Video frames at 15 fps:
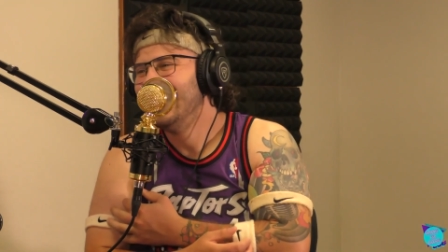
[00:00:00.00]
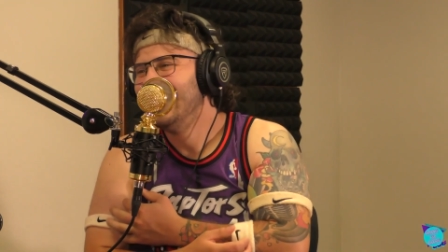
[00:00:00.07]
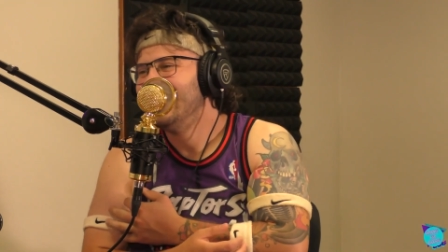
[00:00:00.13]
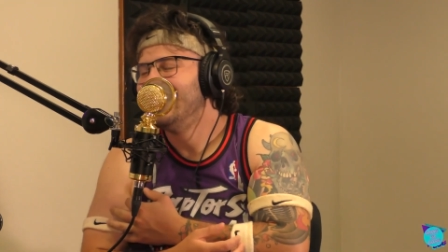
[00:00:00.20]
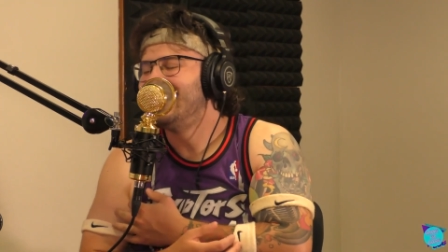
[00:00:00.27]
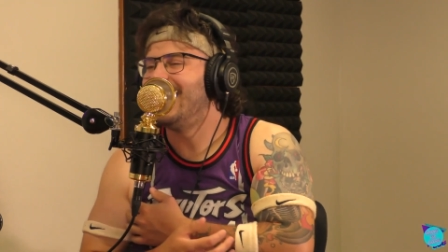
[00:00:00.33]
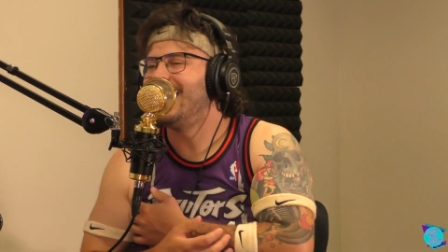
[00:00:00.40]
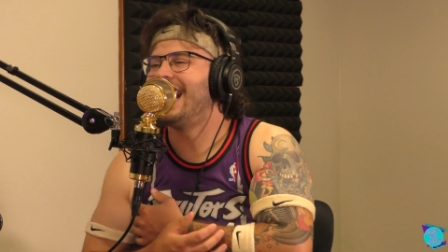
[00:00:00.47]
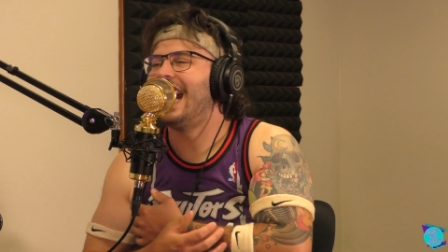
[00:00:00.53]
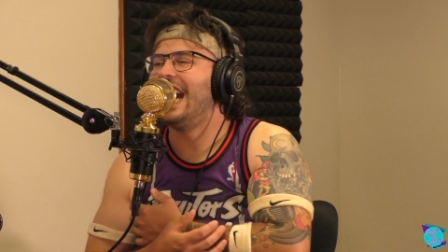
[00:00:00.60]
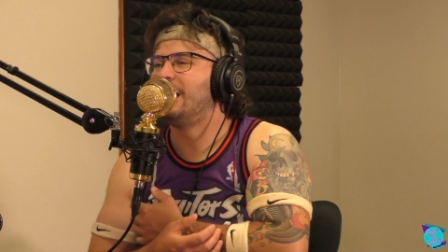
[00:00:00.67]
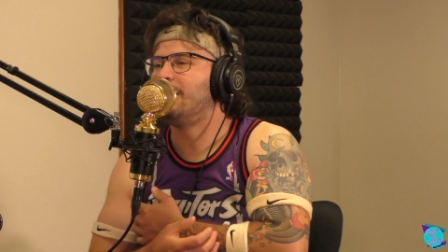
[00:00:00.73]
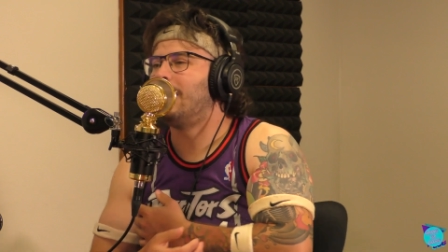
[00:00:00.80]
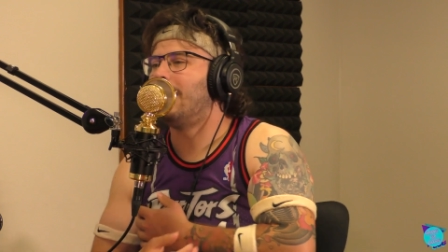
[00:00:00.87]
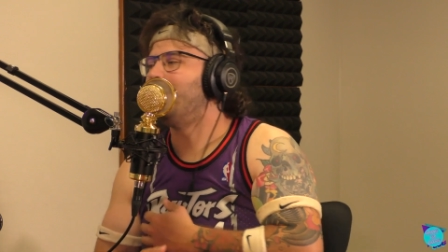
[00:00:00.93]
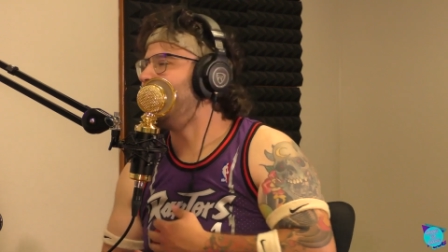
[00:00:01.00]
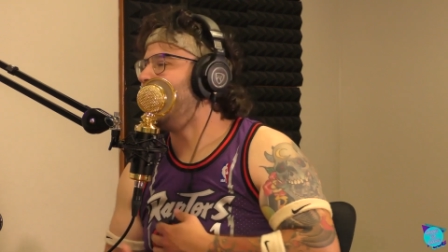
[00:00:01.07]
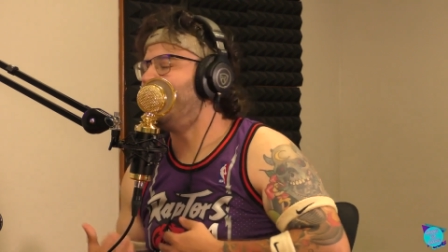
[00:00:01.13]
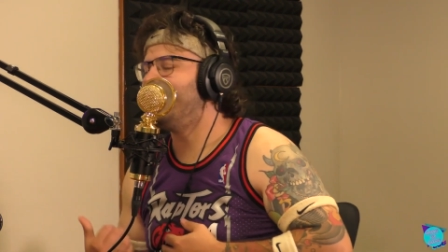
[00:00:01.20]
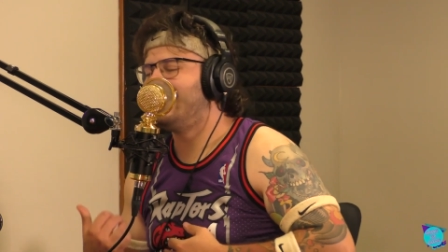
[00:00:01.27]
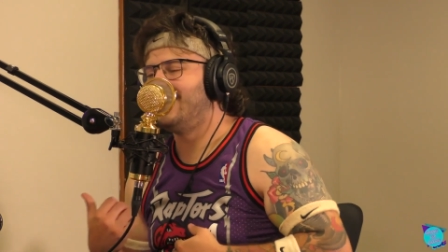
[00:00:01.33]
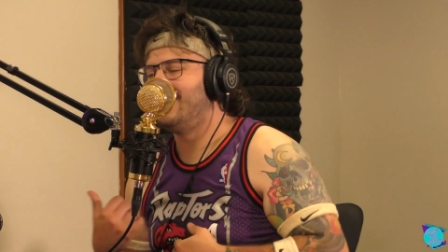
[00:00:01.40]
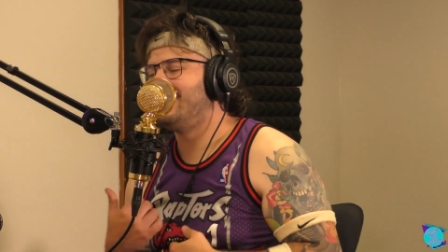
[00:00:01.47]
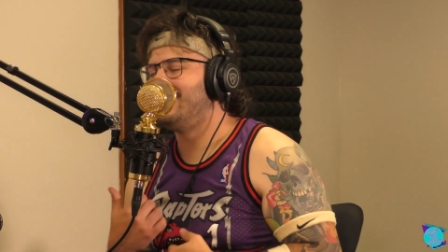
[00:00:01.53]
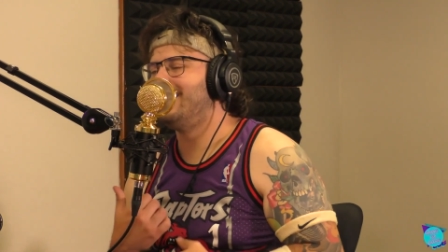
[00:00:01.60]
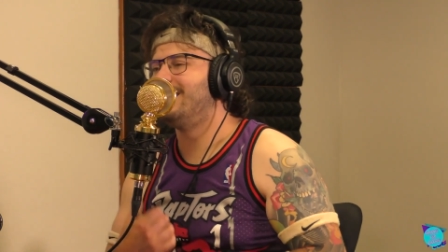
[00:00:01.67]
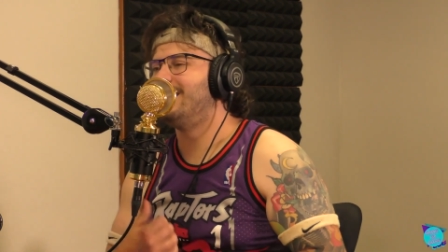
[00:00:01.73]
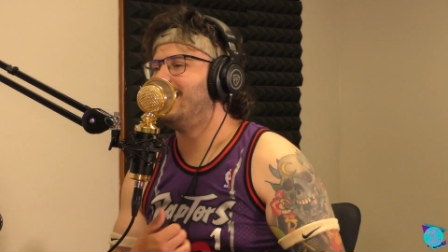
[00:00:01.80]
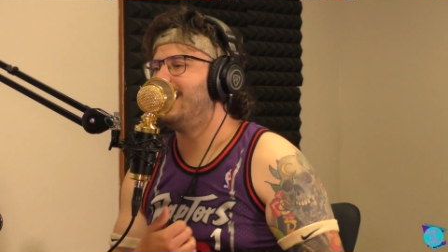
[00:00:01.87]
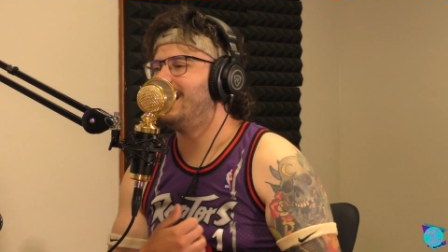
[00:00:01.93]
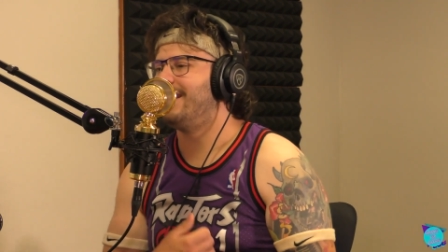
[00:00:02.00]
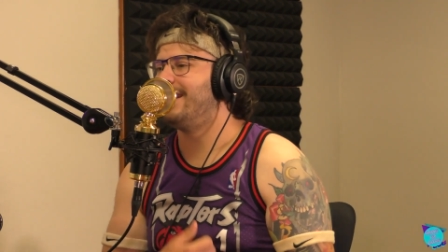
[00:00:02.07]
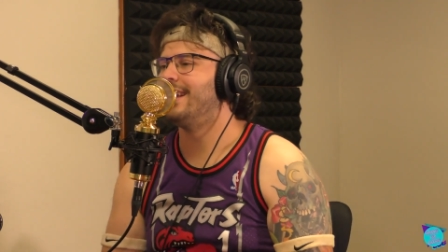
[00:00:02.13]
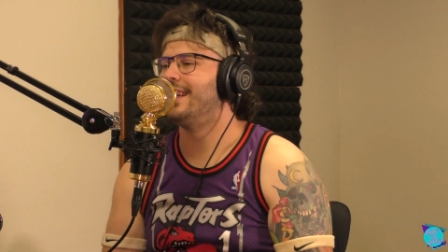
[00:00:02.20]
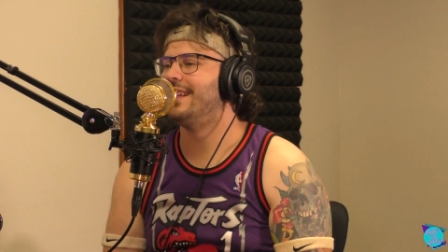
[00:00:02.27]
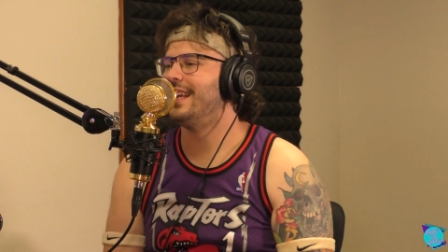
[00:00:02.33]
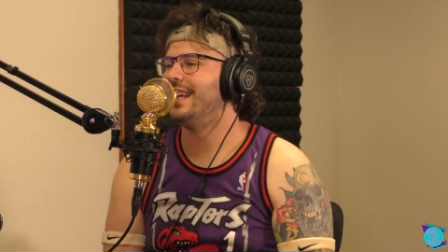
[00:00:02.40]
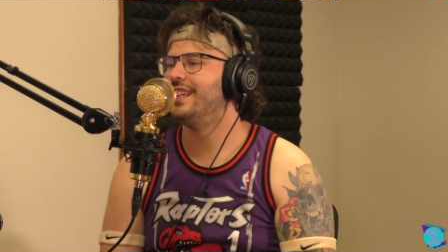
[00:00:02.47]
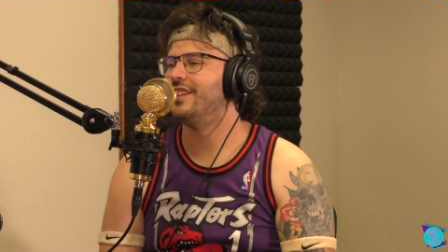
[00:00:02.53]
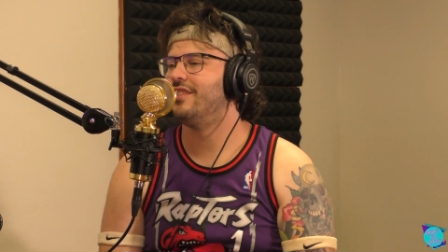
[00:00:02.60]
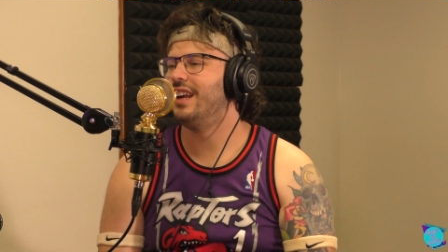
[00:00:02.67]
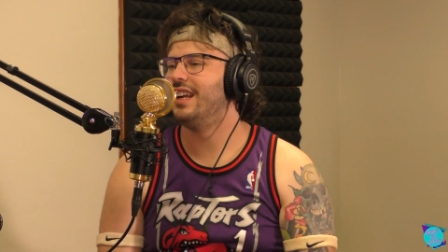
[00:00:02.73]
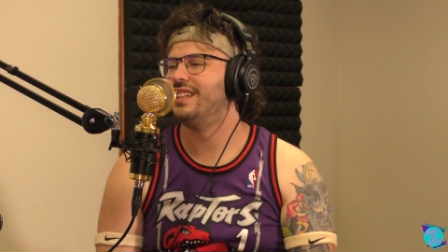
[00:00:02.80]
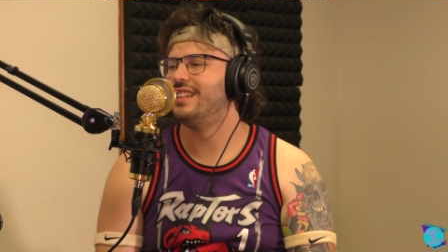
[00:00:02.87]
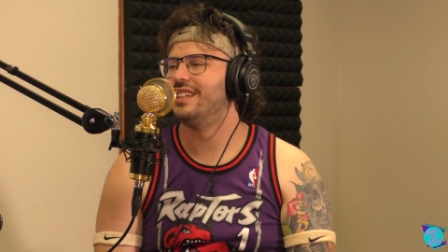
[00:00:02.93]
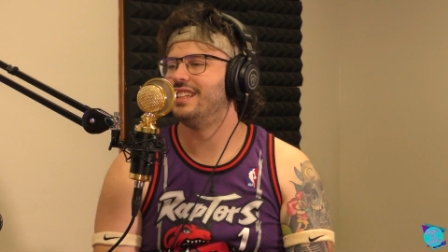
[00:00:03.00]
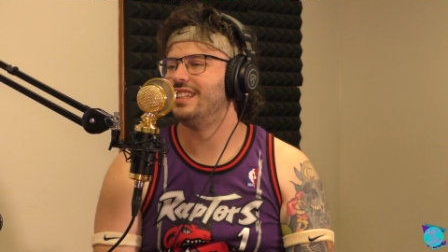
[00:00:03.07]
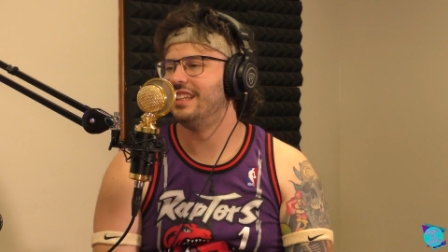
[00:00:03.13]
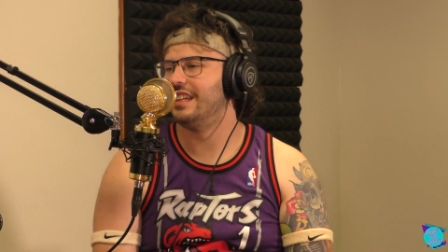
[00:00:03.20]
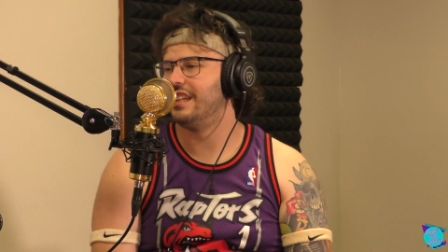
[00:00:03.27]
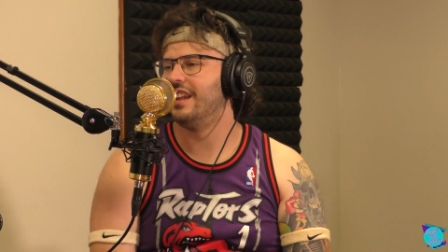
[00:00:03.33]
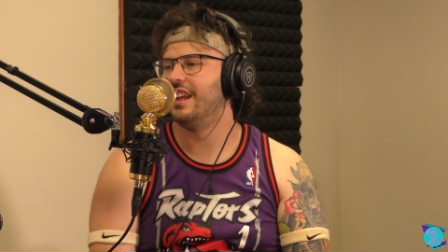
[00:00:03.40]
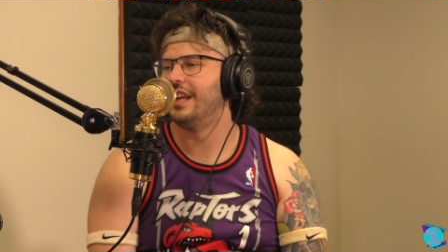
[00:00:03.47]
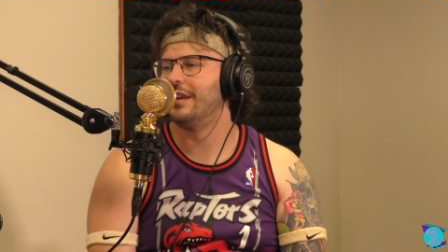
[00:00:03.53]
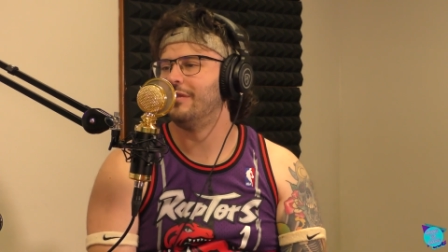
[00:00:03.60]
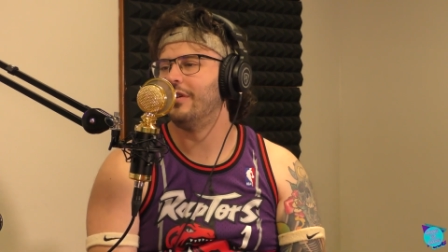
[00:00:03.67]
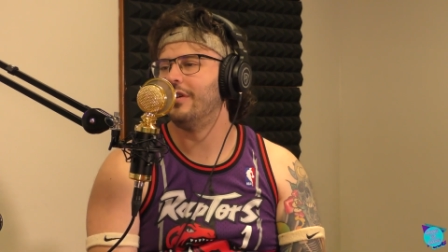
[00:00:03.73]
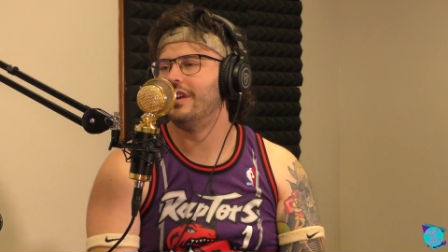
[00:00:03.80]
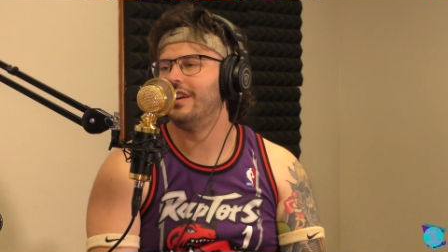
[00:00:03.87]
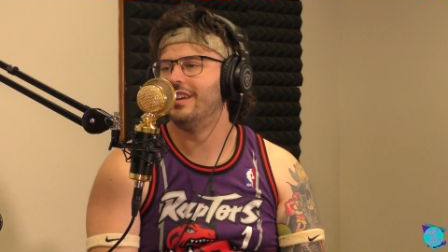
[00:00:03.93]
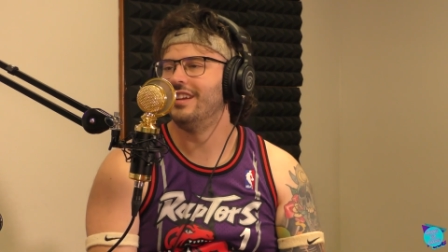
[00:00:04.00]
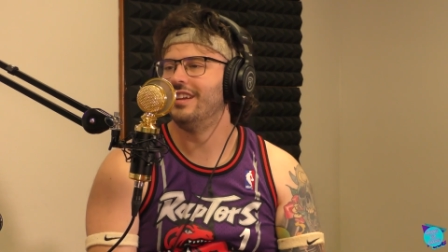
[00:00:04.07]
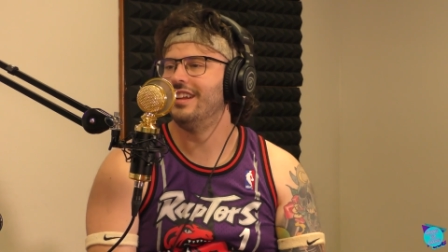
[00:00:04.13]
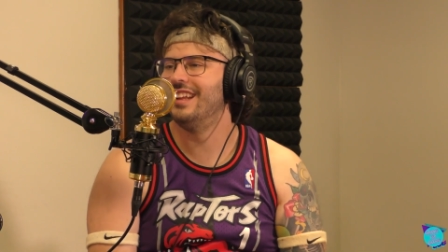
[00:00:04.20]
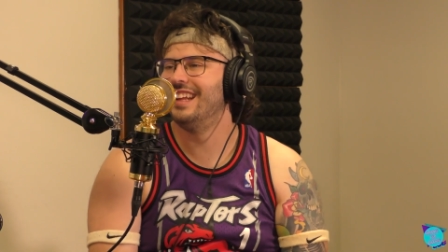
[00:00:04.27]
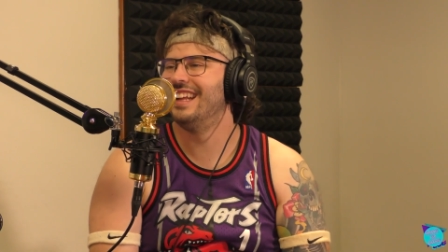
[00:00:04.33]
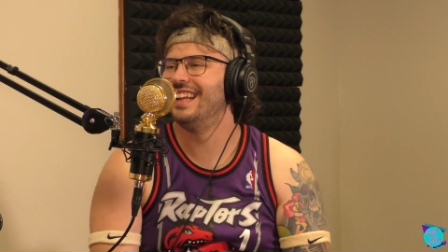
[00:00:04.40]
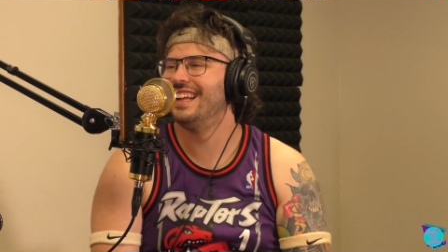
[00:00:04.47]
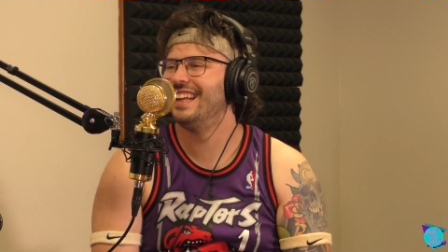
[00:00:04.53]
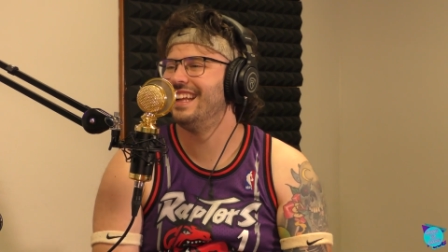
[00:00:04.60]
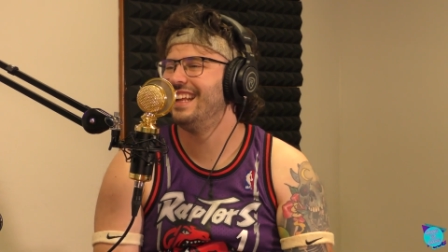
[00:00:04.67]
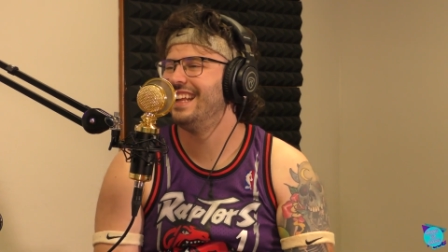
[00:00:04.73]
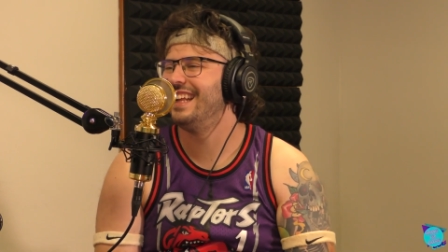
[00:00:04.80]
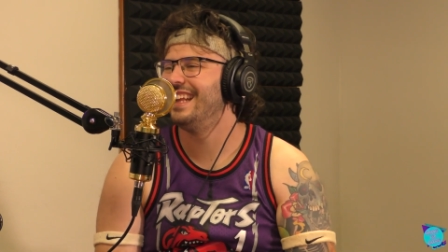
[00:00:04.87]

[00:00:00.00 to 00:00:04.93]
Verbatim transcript: that guy's probably out there to this day thinking that he's racist and he doesn't like him for it. Uh, I don't like him